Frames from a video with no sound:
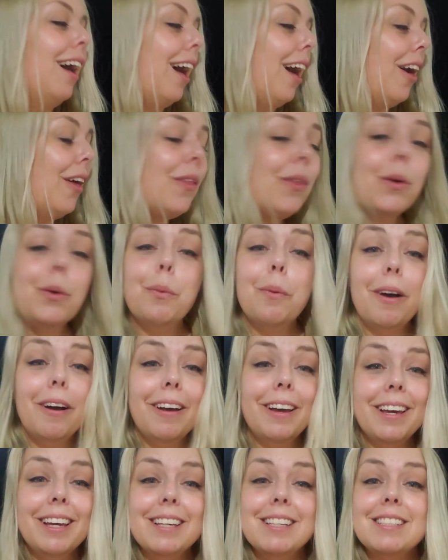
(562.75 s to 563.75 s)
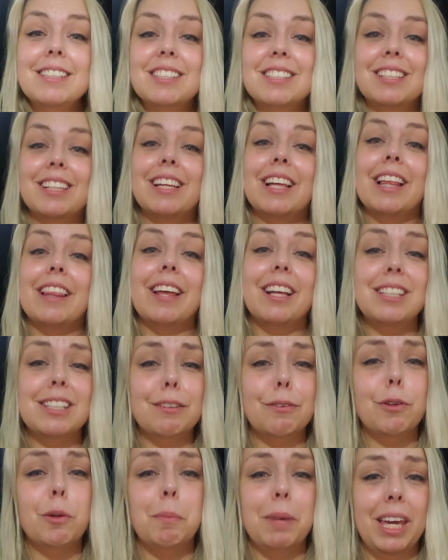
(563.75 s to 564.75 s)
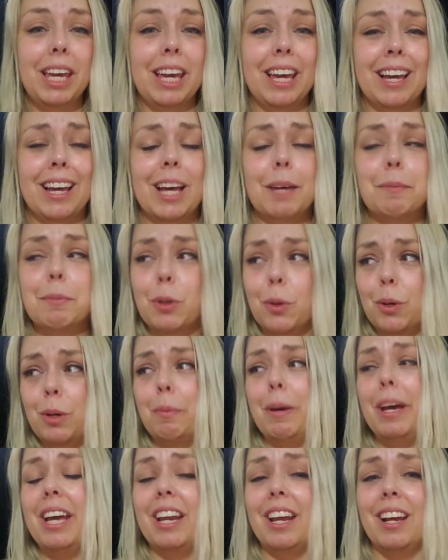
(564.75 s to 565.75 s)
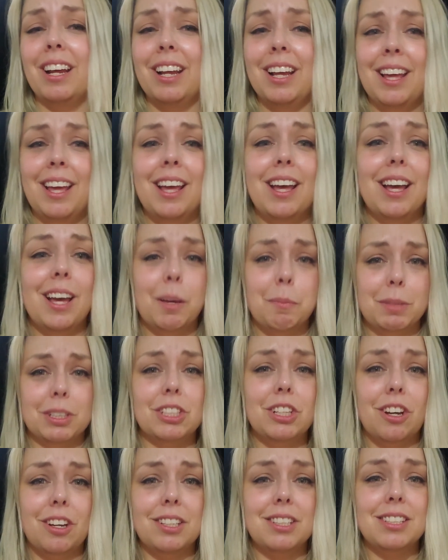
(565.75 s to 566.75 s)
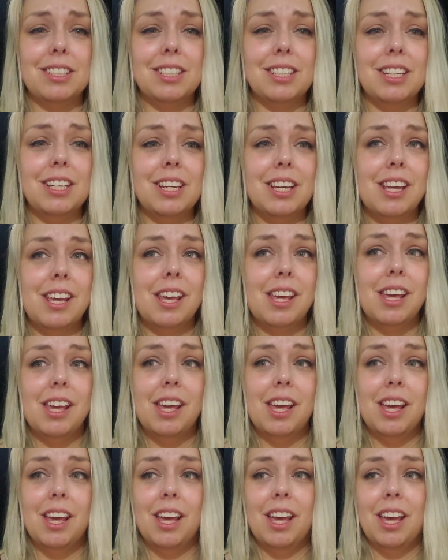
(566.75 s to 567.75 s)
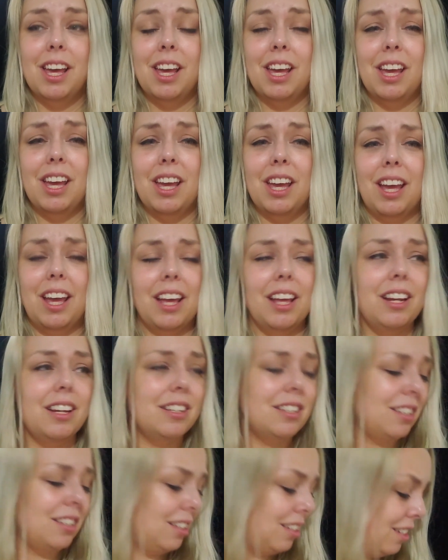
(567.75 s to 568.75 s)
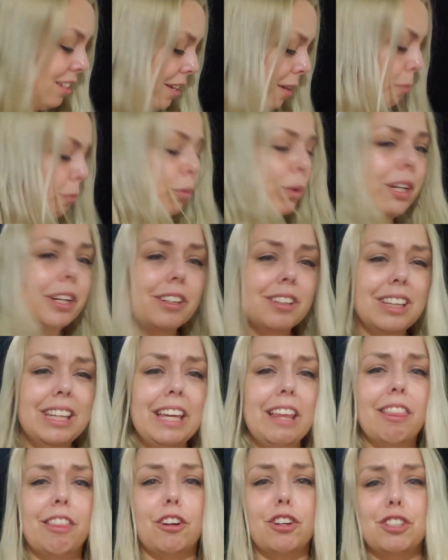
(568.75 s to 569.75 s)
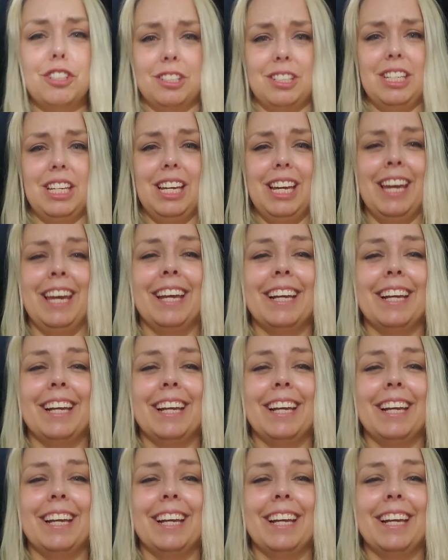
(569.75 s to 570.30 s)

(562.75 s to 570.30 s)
Otherwise, that's it for me. I'm going to bed. I'm exhausted and I'm weirdly thirsty.